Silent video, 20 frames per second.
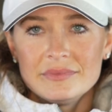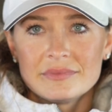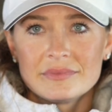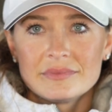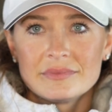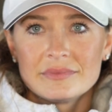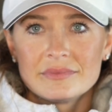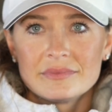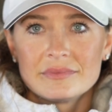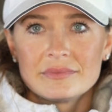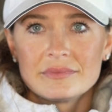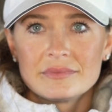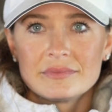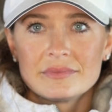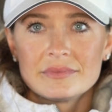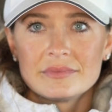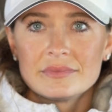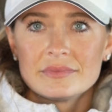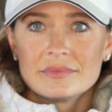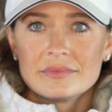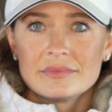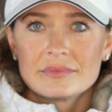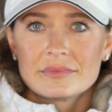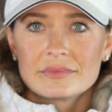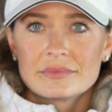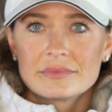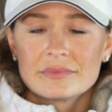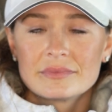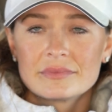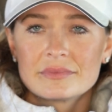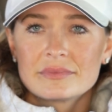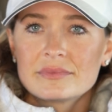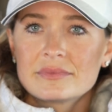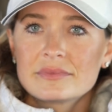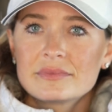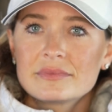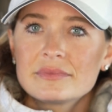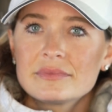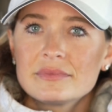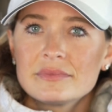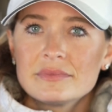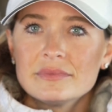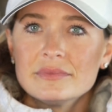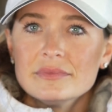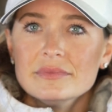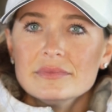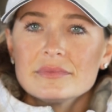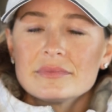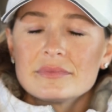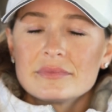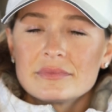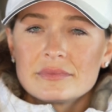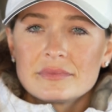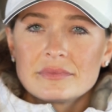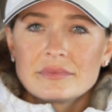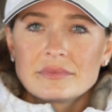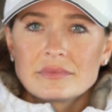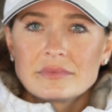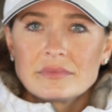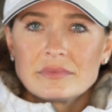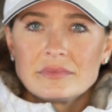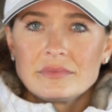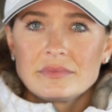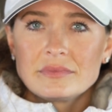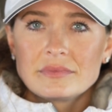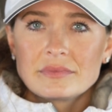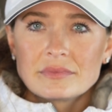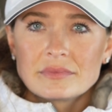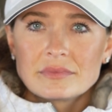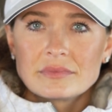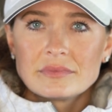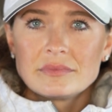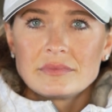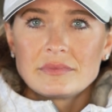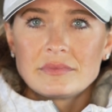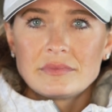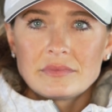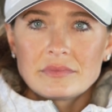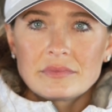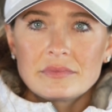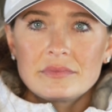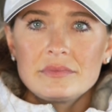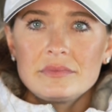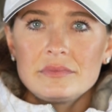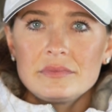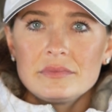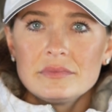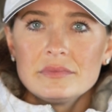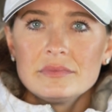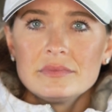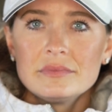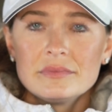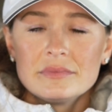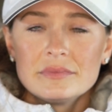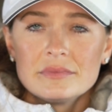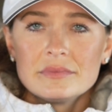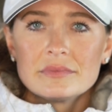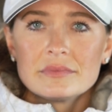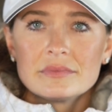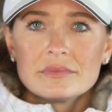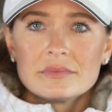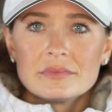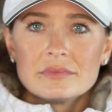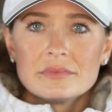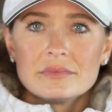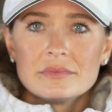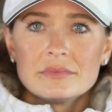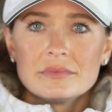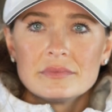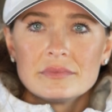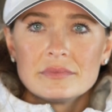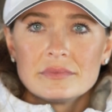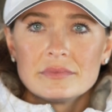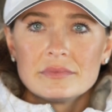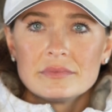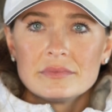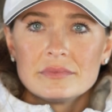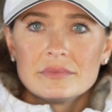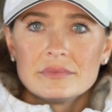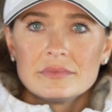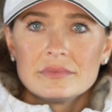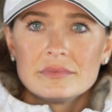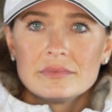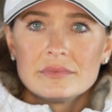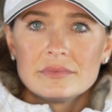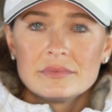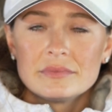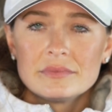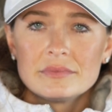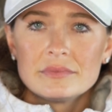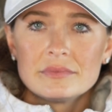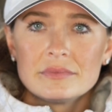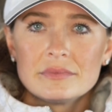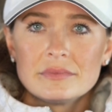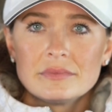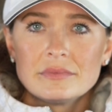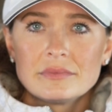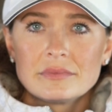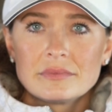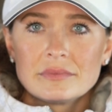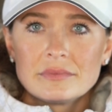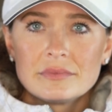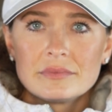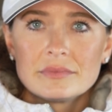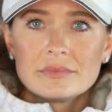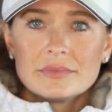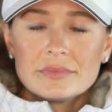So, I guess one last piece of advice for anyone that's watching or reading.